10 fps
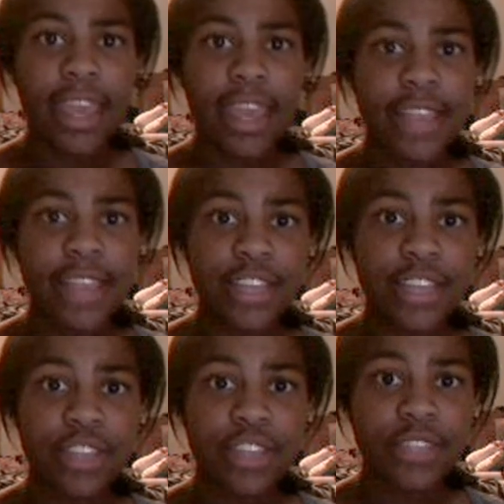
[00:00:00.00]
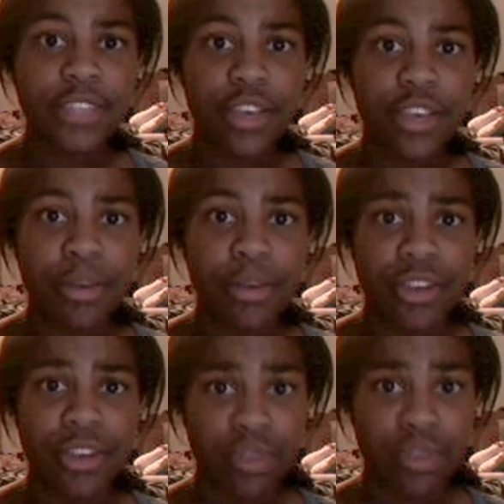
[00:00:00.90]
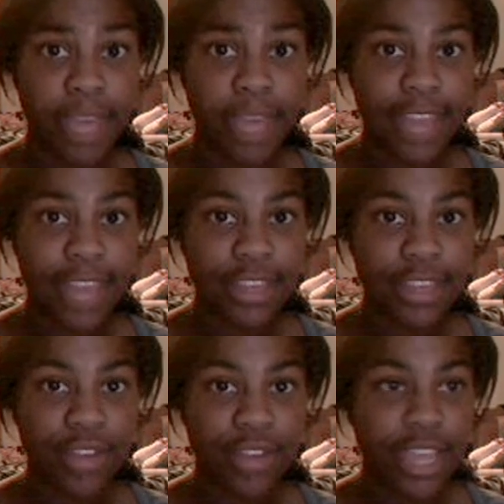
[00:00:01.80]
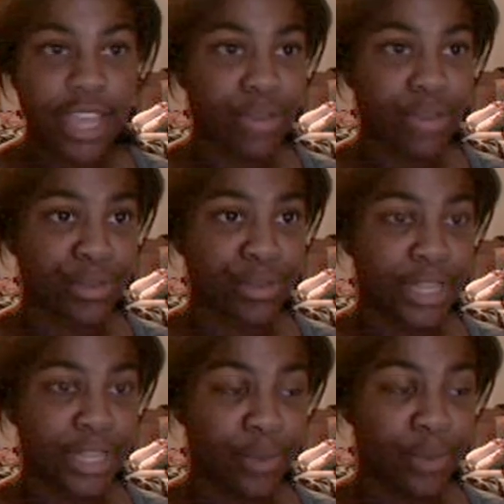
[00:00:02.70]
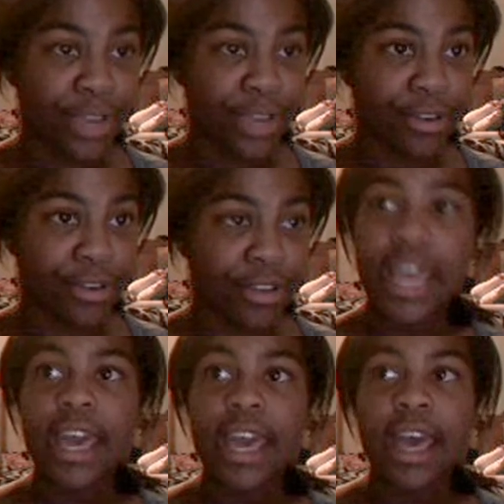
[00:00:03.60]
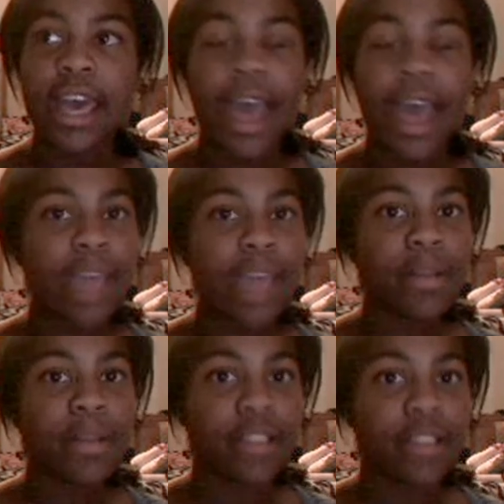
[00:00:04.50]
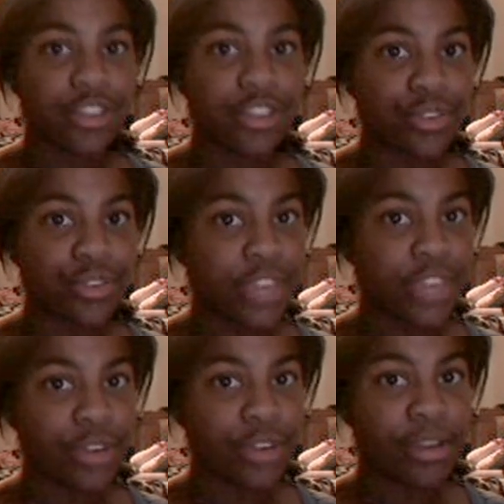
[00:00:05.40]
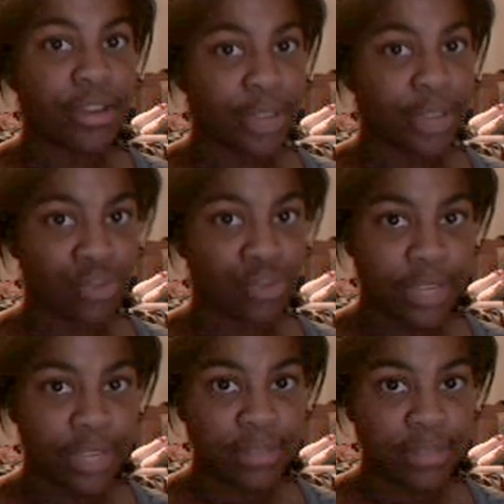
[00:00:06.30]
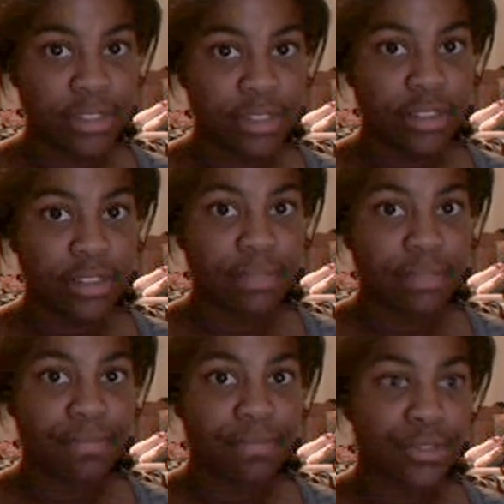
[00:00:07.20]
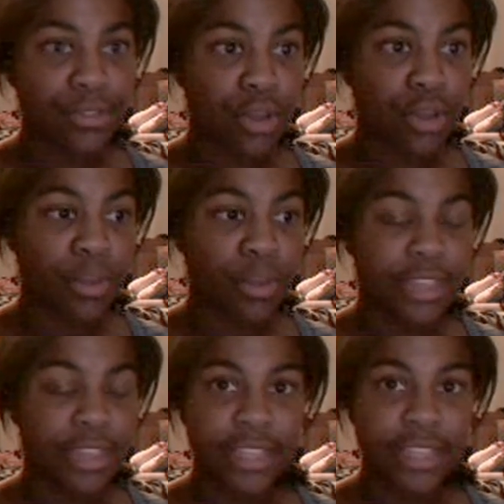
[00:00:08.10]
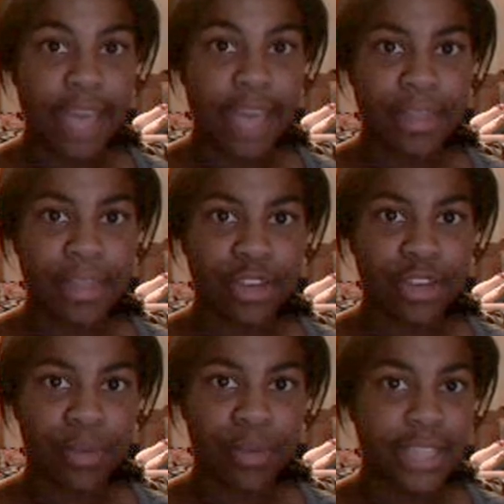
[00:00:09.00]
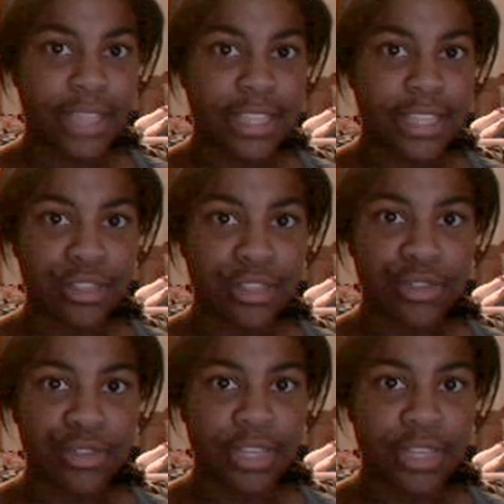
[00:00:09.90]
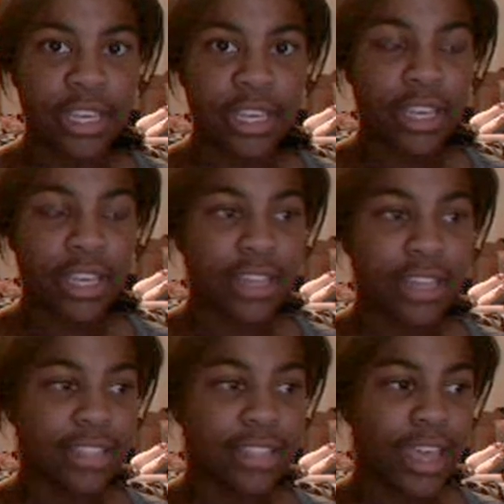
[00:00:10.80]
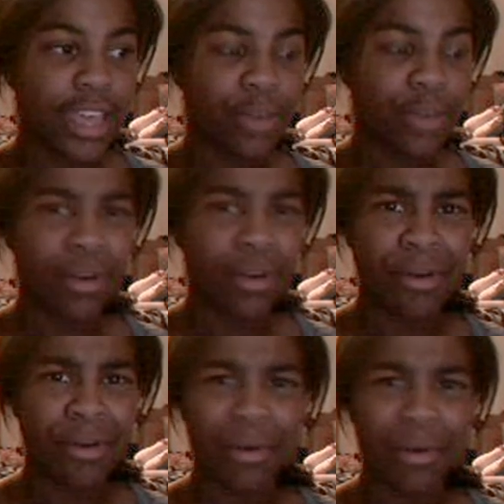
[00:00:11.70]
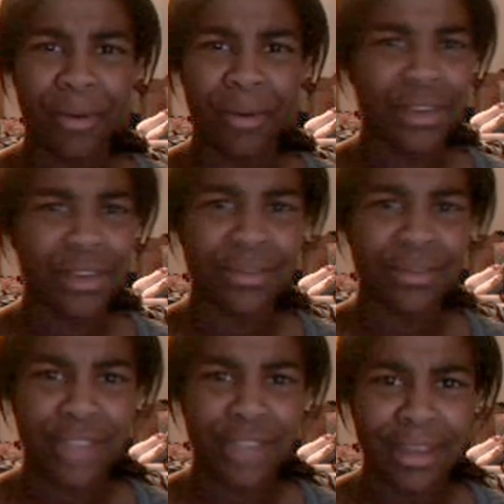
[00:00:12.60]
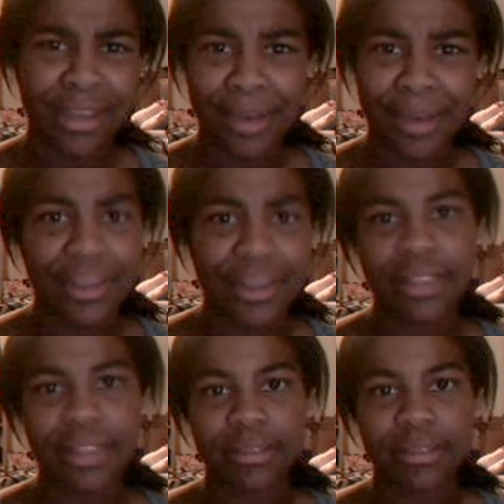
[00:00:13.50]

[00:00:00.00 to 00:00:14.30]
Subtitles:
Hey guys, I just have to tell you about a dream I had the other night. It was really weird. I am a logical thinker in my dreams, so when things happen that don't make sense, usually it's like, whoa, whoa, whoa, what are you talking about? And,